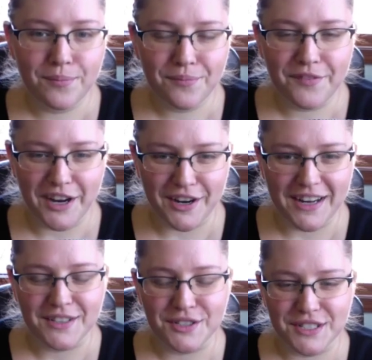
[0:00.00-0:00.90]
very
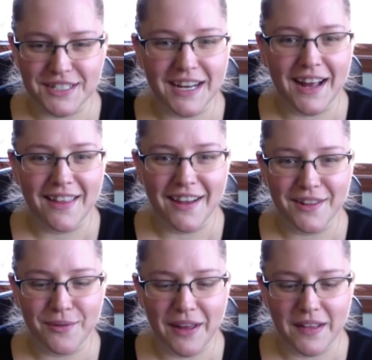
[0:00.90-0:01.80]
interesting. I like
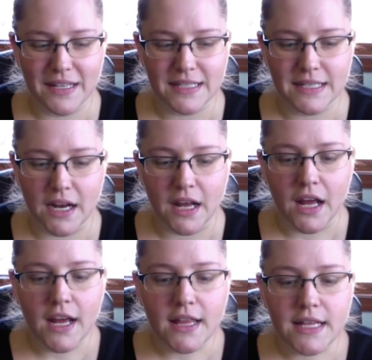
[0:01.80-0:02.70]
the way that it's done.
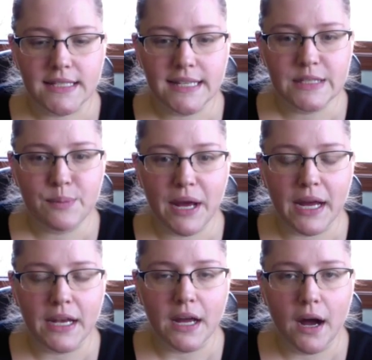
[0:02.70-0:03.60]
This has
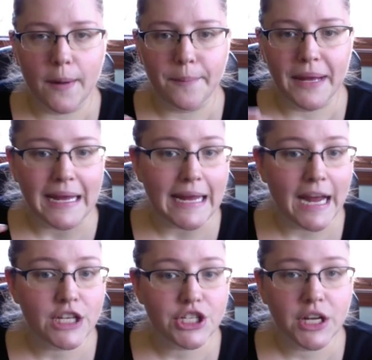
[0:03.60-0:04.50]
been
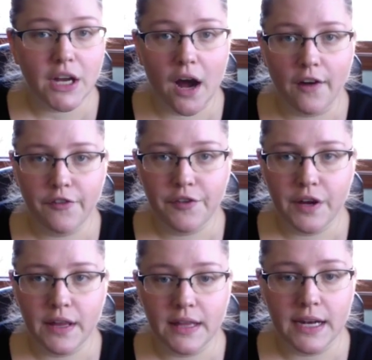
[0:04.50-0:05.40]
engaging enough
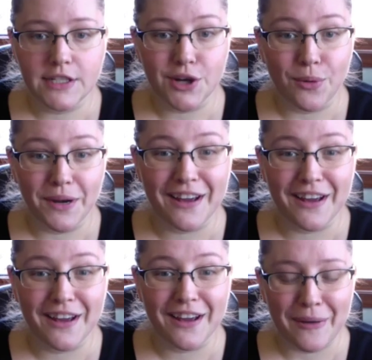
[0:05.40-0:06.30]
that I don't want to
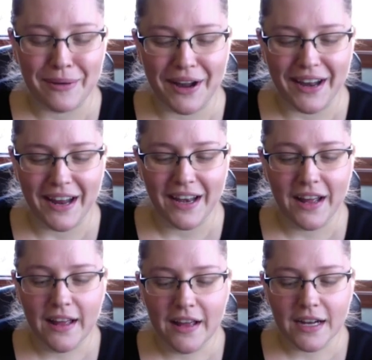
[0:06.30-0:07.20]
give up on it,
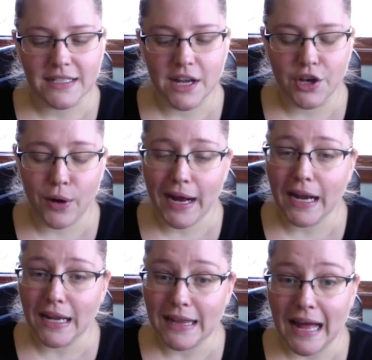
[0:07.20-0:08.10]
because, you know, I
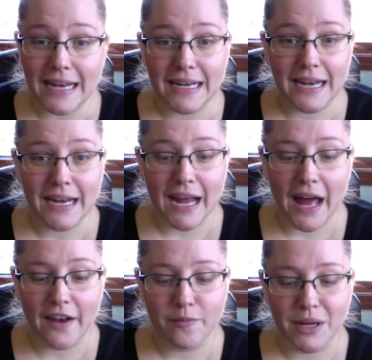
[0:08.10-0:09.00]
got a lot of knitting
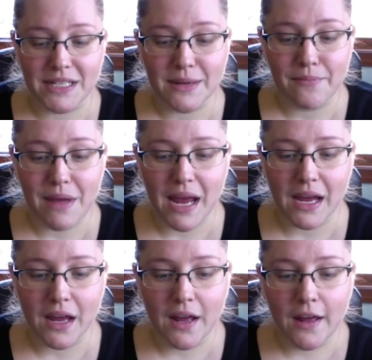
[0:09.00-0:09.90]
ahead of me to make
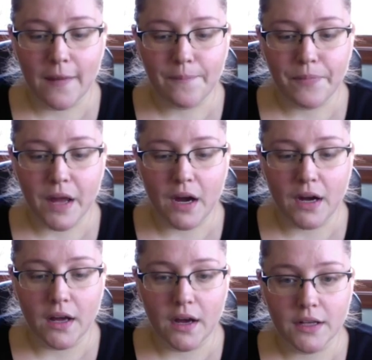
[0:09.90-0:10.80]

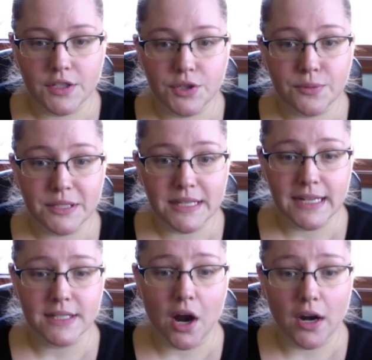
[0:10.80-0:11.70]
a suitable
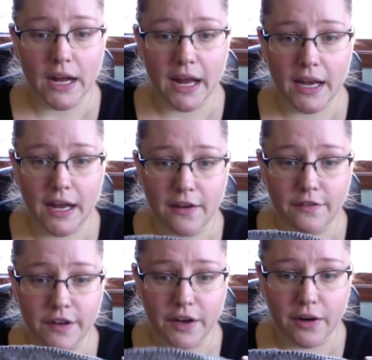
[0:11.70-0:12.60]
size cardigan in
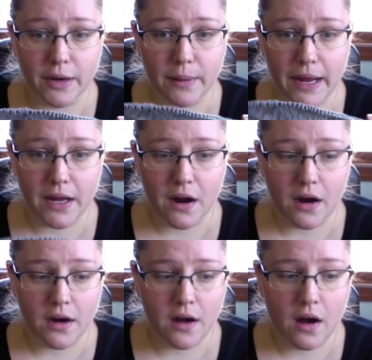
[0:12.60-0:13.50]
fingering weight
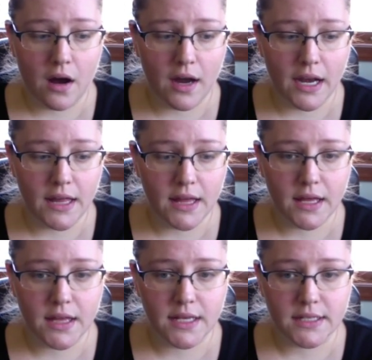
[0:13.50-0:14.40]
yarn on, I think
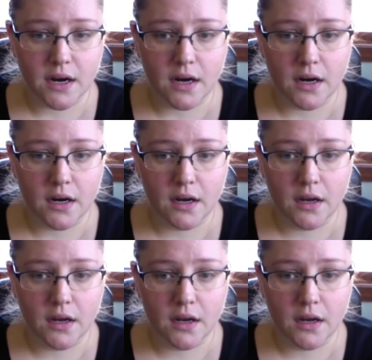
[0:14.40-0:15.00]
these are,